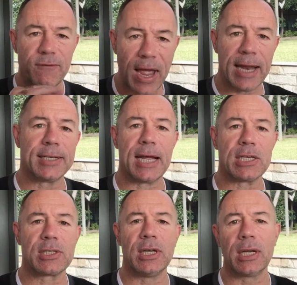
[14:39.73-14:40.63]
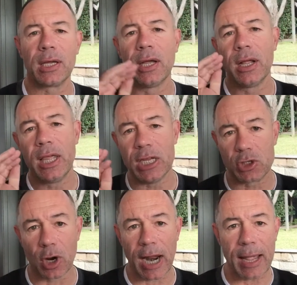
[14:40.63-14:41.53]
Fantastic.
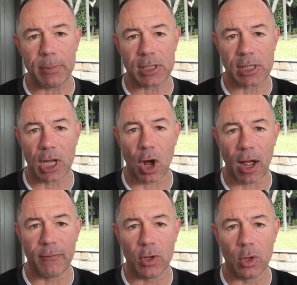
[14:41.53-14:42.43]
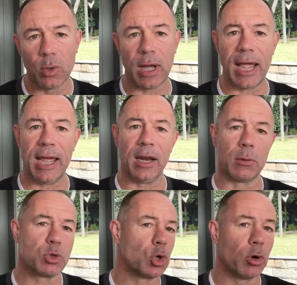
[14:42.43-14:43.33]
It's on ABC iView, and
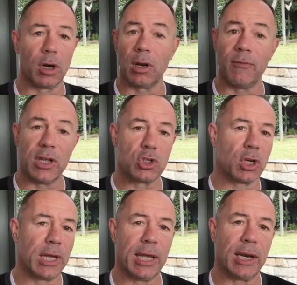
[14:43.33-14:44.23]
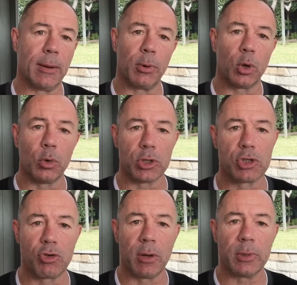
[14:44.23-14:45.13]
I'm sure it'll eventually end up on all the
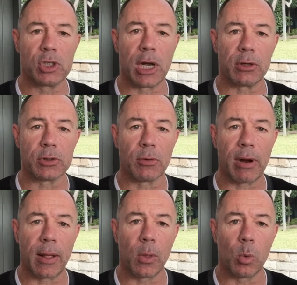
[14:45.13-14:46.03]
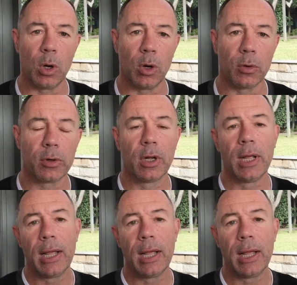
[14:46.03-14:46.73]
streaming channels around the world.